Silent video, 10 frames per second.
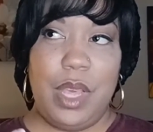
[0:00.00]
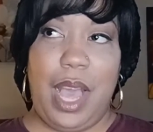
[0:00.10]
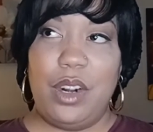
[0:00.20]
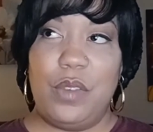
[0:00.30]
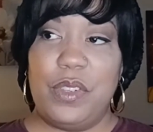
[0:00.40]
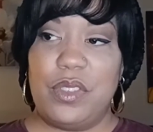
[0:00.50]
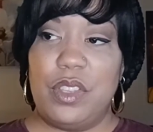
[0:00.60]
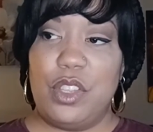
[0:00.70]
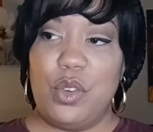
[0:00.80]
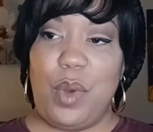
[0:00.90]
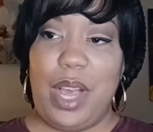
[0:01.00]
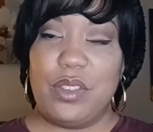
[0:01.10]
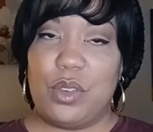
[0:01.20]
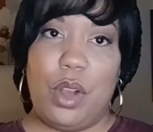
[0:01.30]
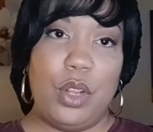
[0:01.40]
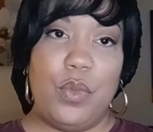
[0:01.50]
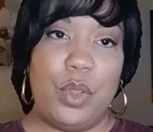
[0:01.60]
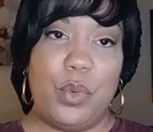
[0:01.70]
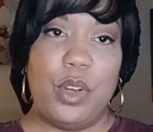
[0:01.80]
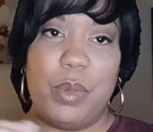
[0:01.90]
I don't know if it's the US or all over the
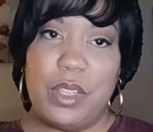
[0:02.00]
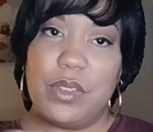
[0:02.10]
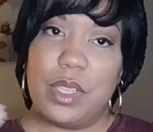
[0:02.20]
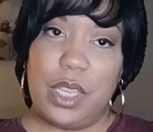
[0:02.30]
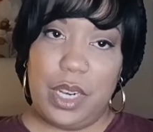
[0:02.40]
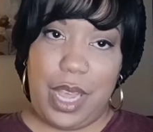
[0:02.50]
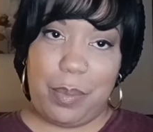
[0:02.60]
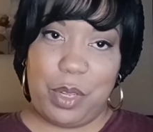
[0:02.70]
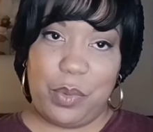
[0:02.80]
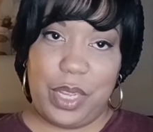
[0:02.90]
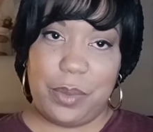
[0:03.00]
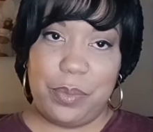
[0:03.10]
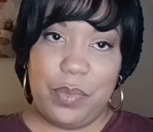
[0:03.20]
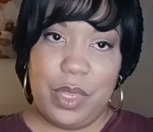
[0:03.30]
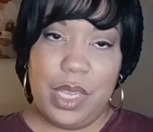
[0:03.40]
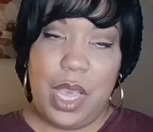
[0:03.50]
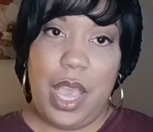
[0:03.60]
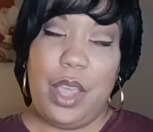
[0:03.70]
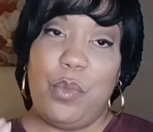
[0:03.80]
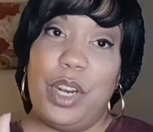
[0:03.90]
world, but it's a kidnapping ring.
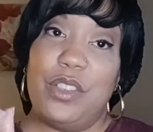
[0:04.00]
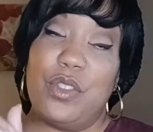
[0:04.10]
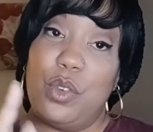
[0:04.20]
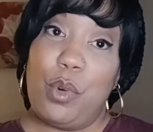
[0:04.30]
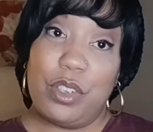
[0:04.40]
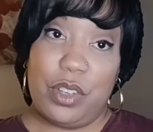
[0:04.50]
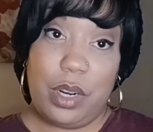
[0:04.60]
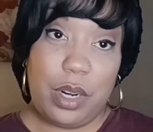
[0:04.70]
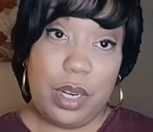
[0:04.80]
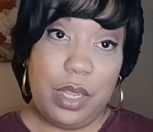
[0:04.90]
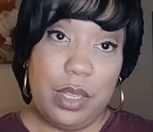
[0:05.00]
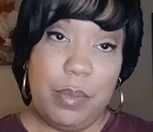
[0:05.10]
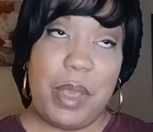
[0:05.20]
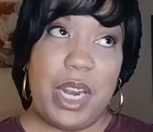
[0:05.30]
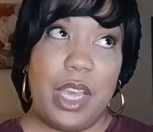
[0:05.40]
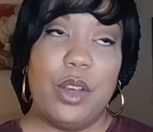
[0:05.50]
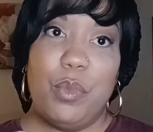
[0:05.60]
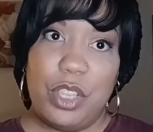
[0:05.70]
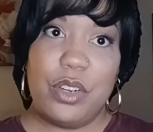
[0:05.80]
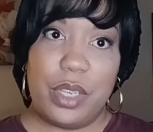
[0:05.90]
And when it's your turn, meaning
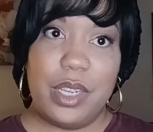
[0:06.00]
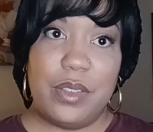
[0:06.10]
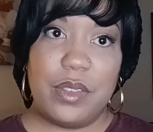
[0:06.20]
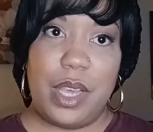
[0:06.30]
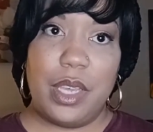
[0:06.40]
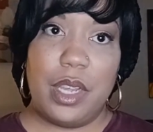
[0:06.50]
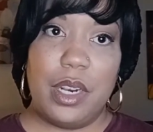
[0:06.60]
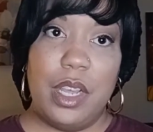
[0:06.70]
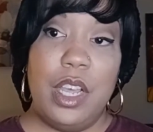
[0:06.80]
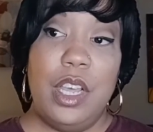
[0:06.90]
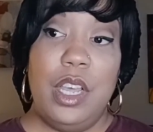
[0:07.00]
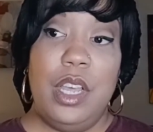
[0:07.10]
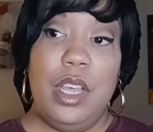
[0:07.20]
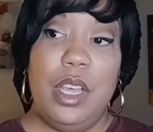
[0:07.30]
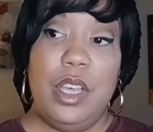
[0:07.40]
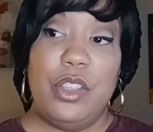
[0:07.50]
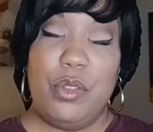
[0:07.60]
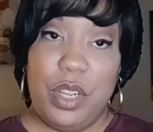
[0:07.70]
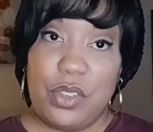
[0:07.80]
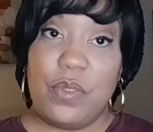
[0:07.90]
when your kid is taken, you
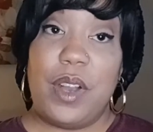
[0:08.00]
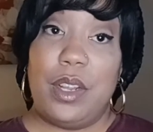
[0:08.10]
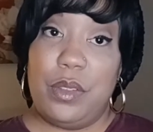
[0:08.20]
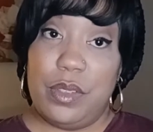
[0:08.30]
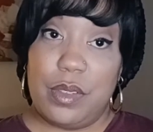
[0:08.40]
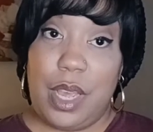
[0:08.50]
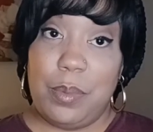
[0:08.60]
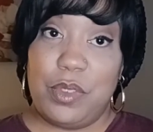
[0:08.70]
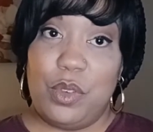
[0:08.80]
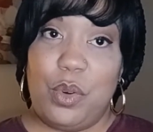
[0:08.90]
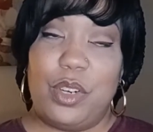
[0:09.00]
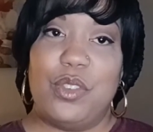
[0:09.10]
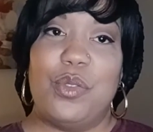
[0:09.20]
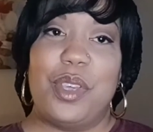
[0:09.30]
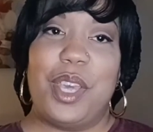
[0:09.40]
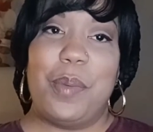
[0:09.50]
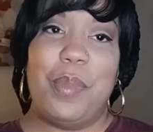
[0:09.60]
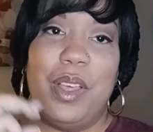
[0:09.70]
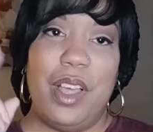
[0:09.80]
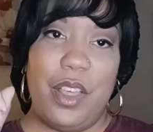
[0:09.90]
need to follow the steps in order to keep
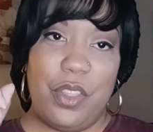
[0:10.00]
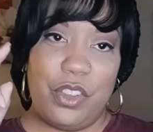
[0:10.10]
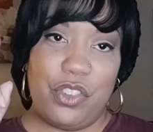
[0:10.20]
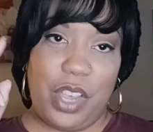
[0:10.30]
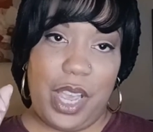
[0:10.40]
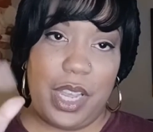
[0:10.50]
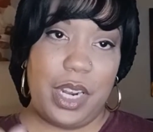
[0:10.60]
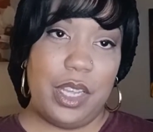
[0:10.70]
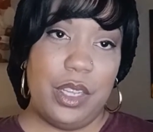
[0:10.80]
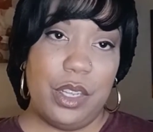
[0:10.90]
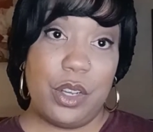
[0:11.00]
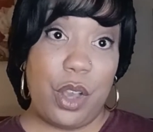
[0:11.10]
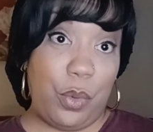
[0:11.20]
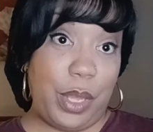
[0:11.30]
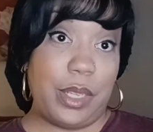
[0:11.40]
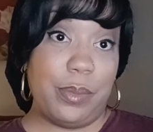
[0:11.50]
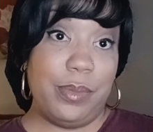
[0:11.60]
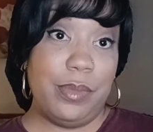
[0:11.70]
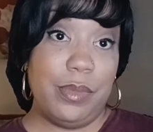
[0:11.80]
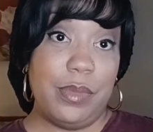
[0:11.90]
the chain going,
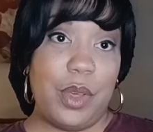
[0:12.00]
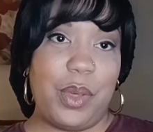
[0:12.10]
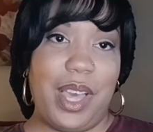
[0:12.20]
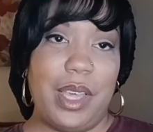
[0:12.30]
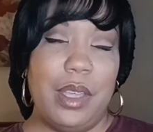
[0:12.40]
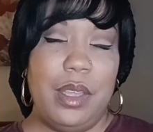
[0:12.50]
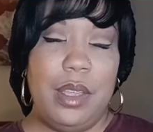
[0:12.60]
okay?